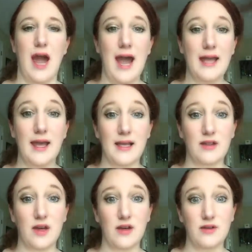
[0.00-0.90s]
I
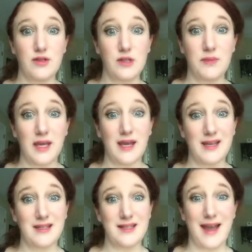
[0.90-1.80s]
like those
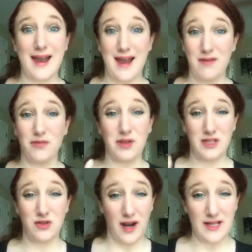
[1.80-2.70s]
because I have
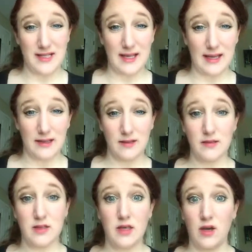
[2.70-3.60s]
really dry
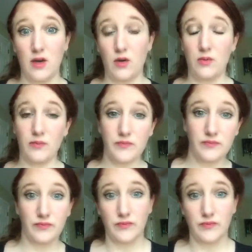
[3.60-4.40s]
skin. So,